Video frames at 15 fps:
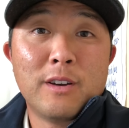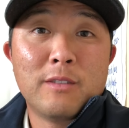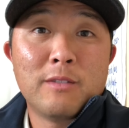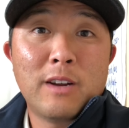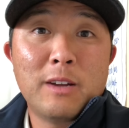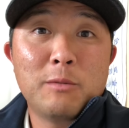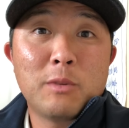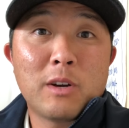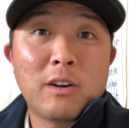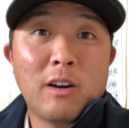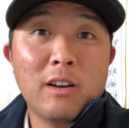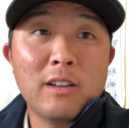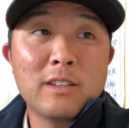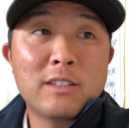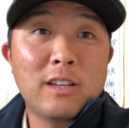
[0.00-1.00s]
right,
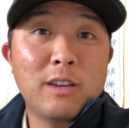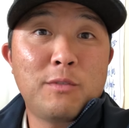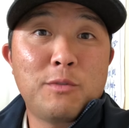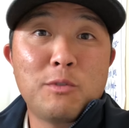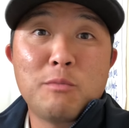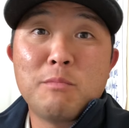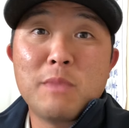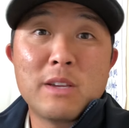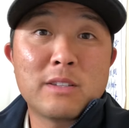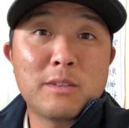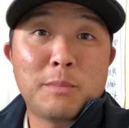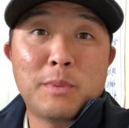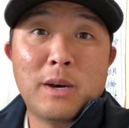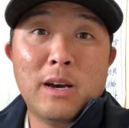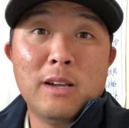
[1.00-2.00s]
regardless if you miss a
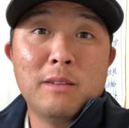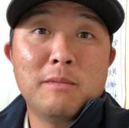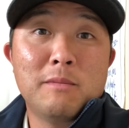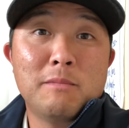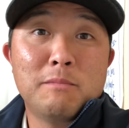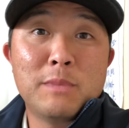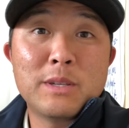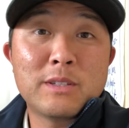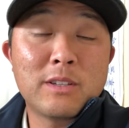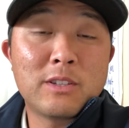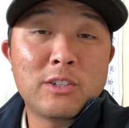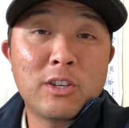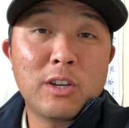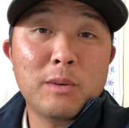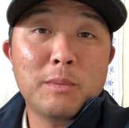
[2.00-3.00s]
putt, miss a
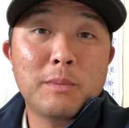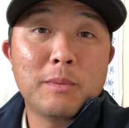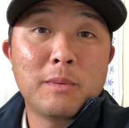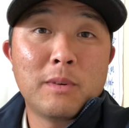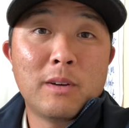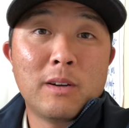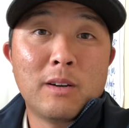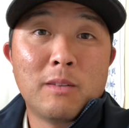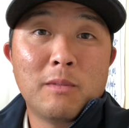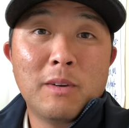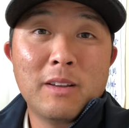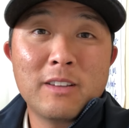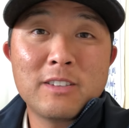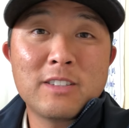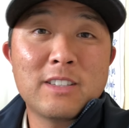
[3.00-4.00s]
chip,
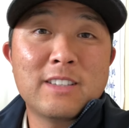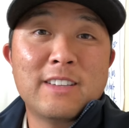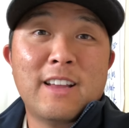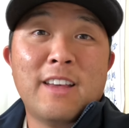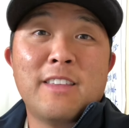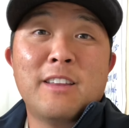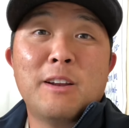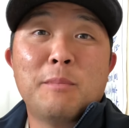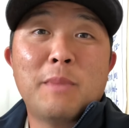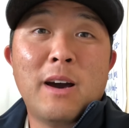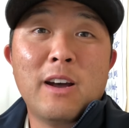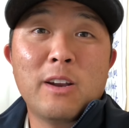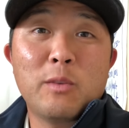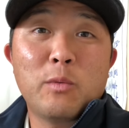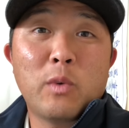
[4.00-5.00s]
right, there's just nothing
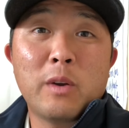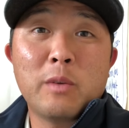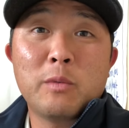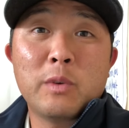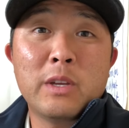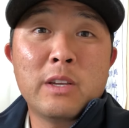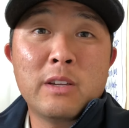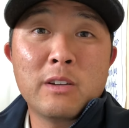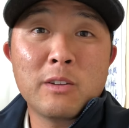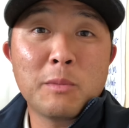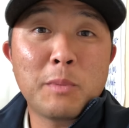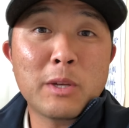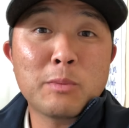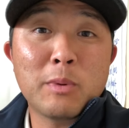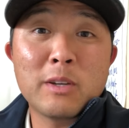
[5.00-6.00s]
about it, right? We hear the
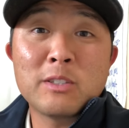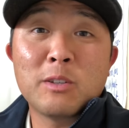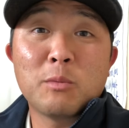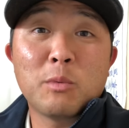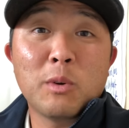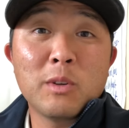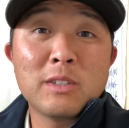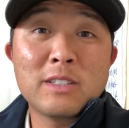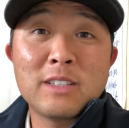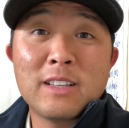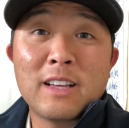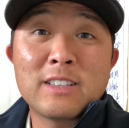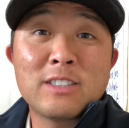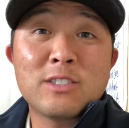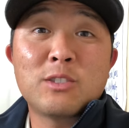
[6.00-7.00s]
best players in the world say,
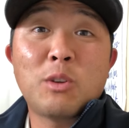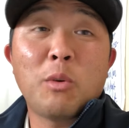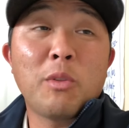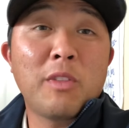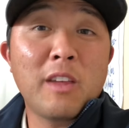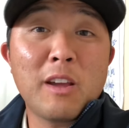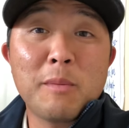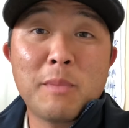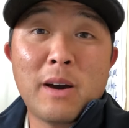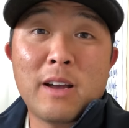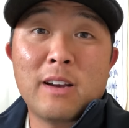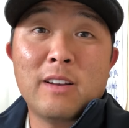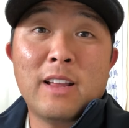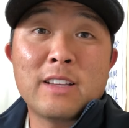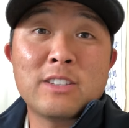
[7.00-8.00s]
like, just don't think about
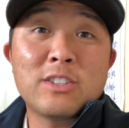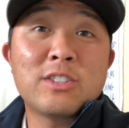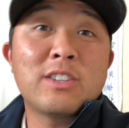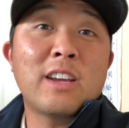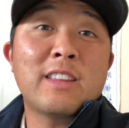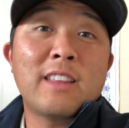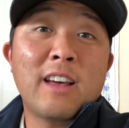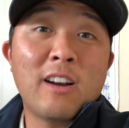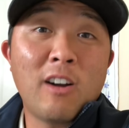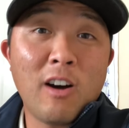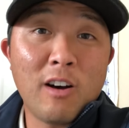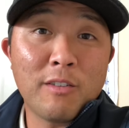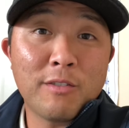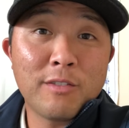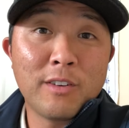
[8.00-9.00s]
it, like, just shake that
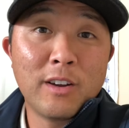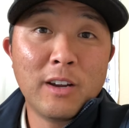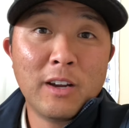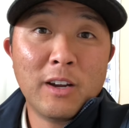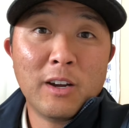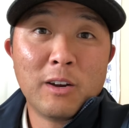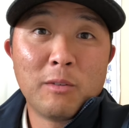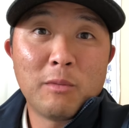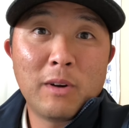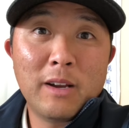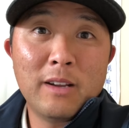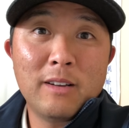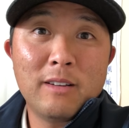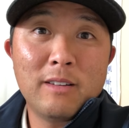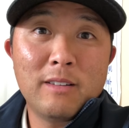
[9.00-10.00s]
off,
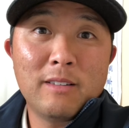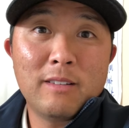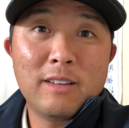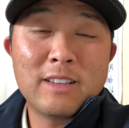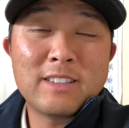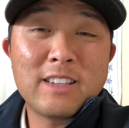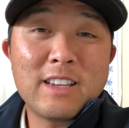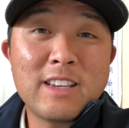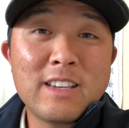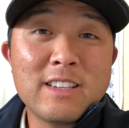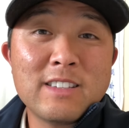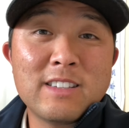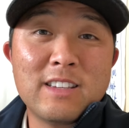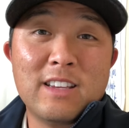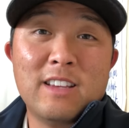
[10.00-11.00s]
right? It's
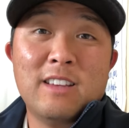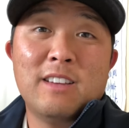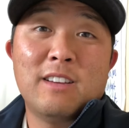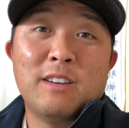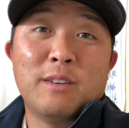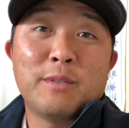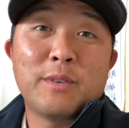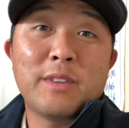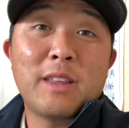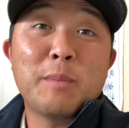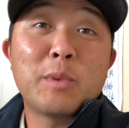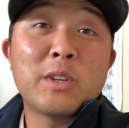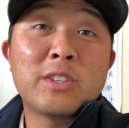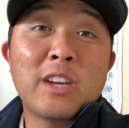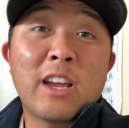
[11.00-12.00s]
easy for them
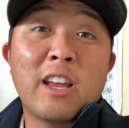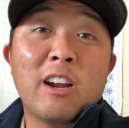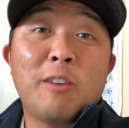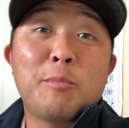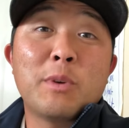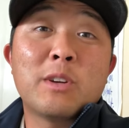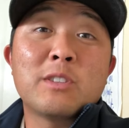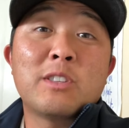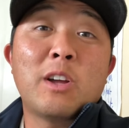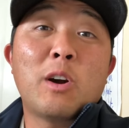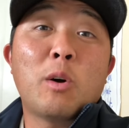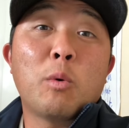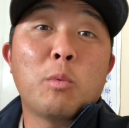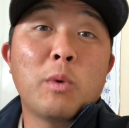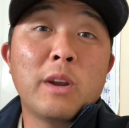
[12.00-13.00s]
to shake it off because they
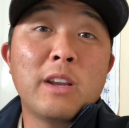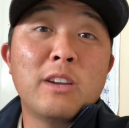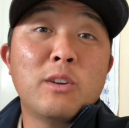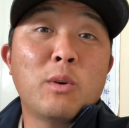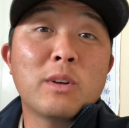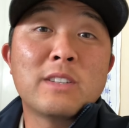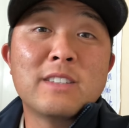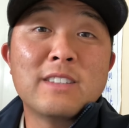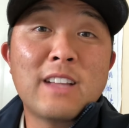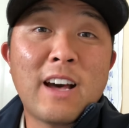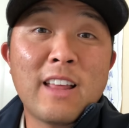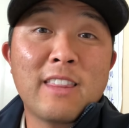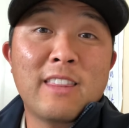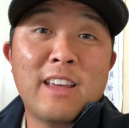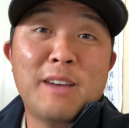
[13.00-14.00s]
already know it's
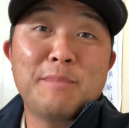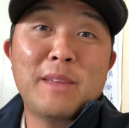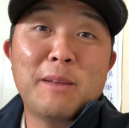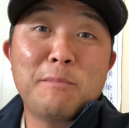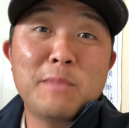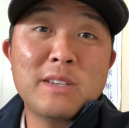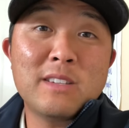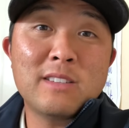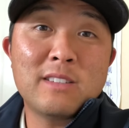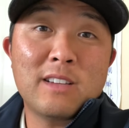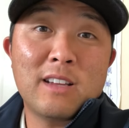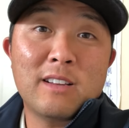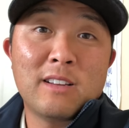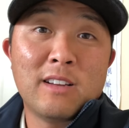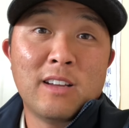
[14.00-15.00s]
not them that misses
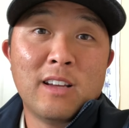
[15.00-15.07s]
it.